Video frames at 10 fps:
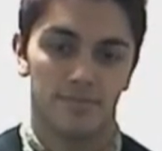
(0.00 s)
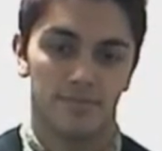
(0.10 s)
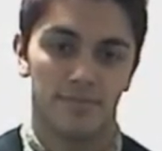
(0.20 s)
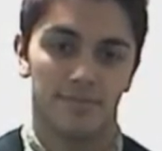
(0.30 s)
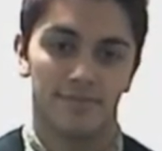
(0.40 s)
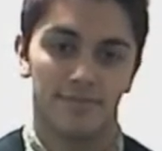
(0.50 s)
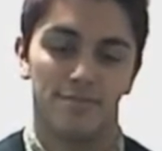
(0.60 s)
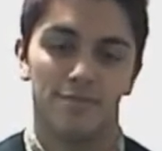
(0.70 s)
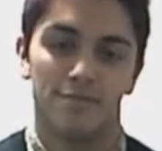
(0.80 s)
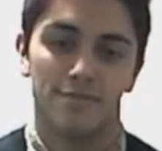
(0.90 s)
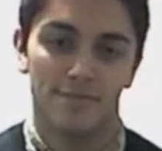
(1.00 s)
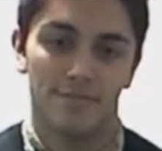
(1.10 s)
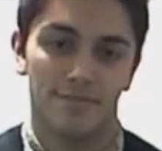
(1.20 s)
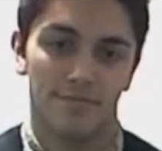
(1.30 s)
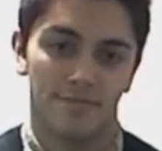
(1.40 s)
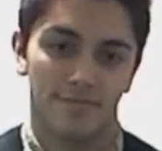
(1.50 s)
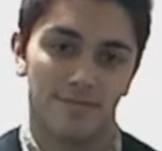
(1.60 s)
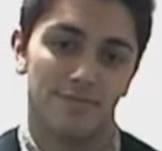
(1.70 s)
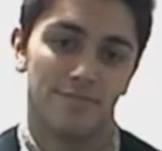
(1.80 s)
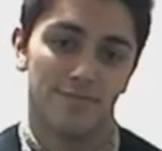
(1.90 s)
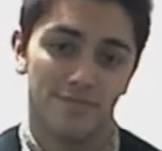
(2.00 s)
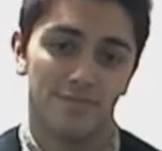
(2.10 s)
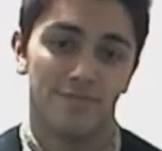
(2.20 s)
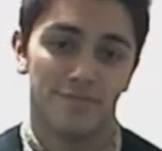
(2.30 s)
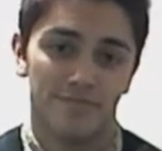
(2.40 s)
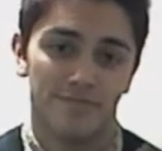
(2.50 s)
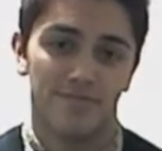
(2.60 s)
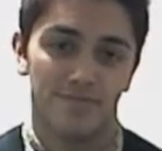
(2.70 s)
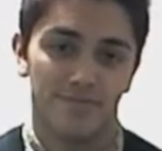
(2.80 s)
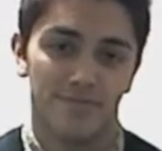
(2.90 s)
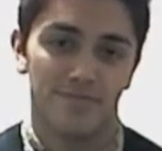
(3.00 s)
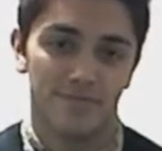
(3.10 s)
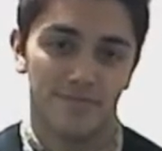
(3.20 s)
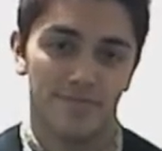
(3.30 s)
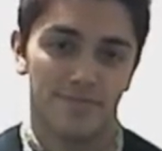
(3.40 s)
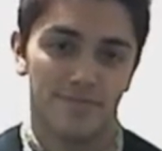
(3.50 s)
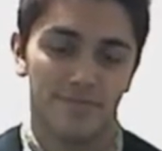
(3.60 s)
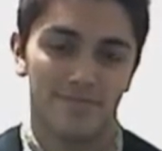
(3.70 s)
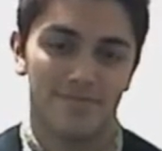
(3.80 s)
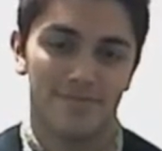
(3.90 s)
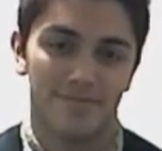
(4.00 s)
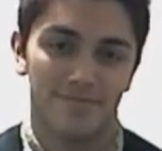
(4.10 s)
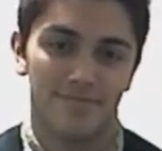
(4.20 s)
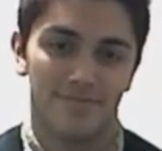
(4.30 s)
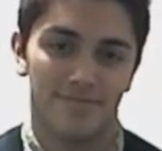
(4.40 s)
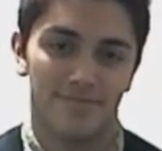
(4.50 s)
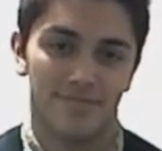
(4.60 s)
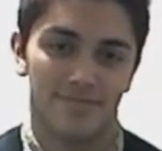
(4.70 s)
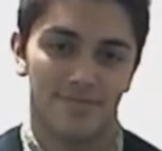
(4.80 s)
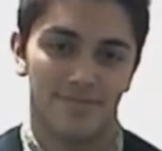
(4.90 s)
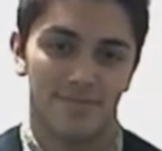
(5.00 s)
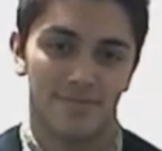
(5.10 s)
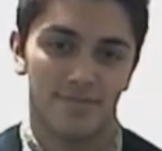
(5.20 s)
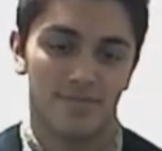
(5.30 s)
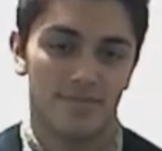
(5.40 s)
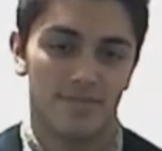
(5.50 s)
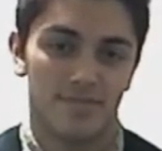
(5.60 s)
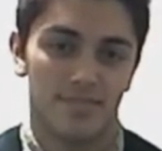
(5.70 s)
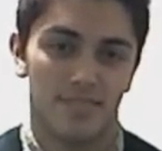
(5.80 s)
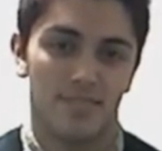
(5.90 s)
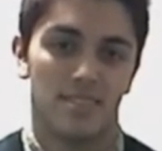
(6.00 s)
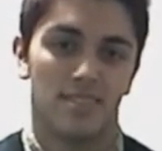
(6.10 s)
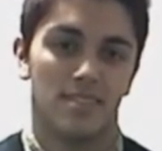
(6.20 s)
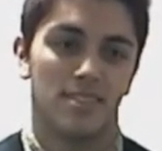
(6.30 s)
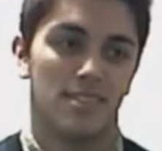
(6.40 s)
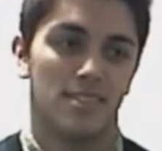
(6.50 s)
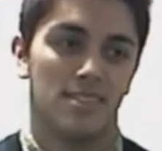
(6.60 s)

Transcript: This person isn't speaking.